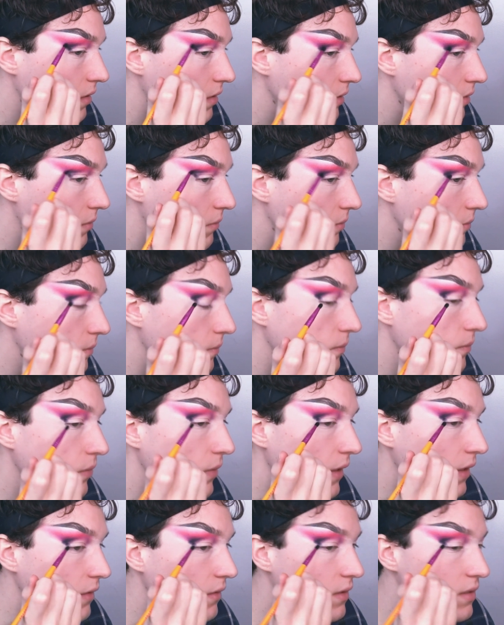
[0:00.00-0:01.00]

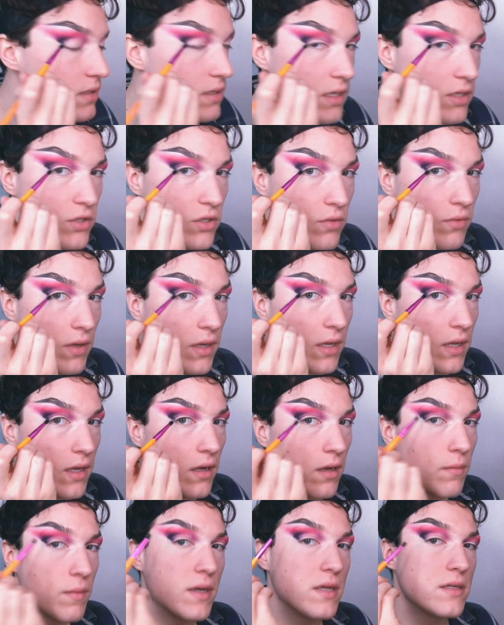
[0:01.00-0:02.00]
Like this section right
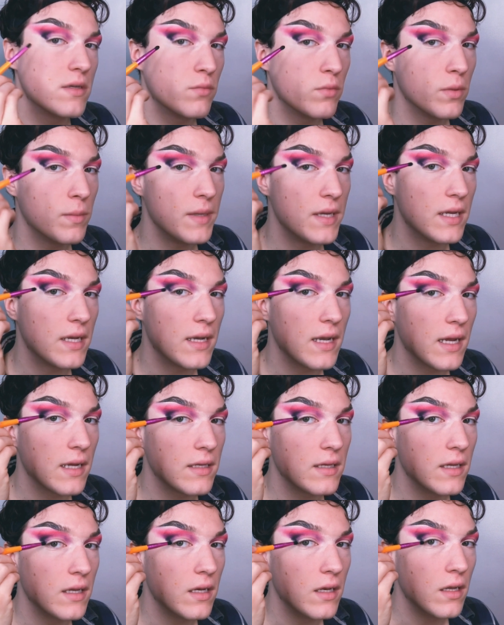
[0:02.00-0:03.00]
here, because it will be
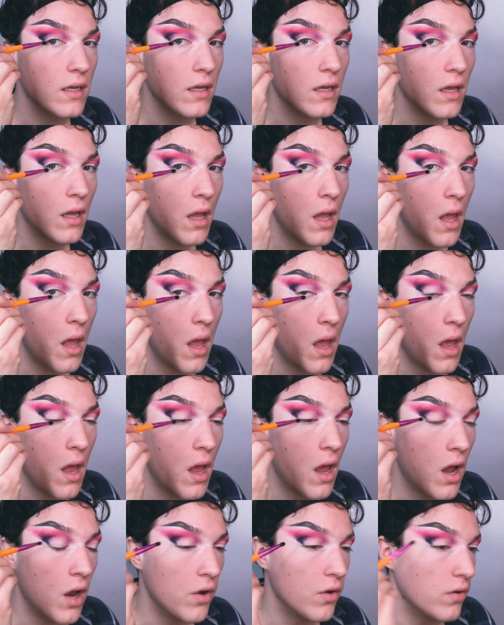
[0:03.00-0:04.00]
connected
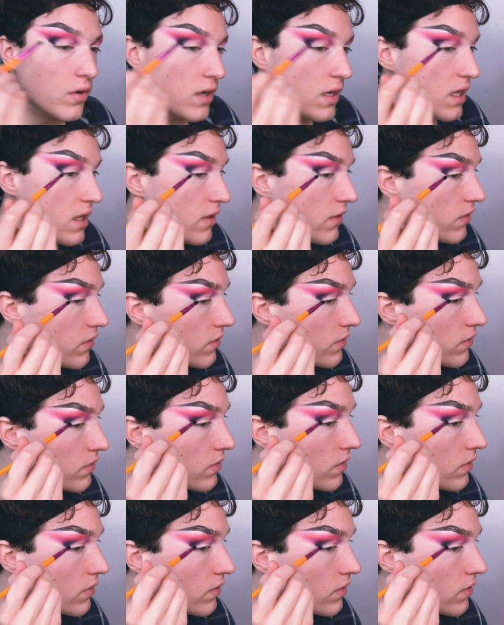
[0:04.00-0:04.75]
underneath.